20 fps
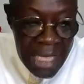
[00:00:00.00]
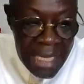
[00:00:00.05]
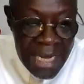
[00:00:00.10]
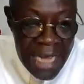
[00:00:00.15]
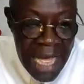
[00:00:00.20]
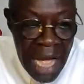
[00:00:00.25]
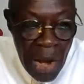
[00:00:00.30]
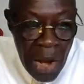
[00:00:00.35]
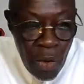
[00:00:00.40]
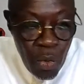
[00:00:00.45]

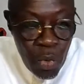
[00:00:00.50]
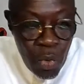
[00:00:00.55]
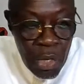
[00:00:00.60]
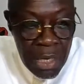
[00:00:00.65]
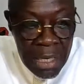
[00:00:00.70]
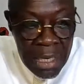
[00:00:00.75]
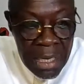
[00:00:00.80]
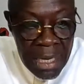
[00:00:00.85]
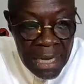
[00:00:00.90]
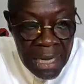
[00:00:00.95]
Now,
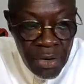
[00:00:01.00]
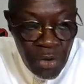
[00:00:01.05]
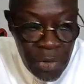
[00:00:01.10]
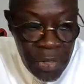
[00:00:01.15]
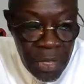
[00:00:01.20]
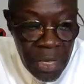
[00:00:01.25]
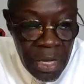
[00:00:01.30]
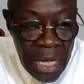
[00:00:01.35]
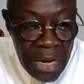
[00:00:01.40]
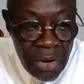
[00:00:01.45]

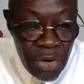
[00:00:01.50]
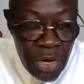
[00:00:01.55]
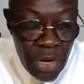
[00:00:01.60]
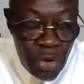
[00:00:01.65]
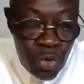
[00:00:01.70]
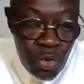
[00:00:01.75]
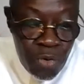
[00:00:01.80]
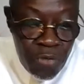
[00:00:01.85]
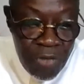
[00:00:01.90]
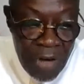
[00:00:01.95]
another
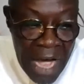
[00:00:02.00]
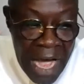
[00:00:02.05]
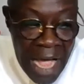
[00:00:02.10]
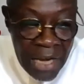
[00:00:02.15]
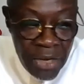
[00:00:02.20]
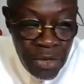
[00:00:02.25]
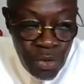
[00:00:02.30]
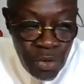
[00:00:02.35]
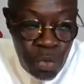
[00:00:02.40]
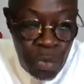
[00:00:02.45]
good
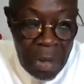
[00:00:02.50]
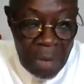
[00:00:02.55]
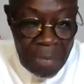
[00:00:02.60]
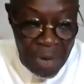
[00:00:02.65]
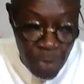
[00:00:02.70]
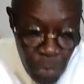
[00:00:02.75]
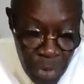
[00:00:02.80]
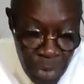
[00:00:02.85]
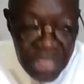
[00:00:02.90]
value, I mean,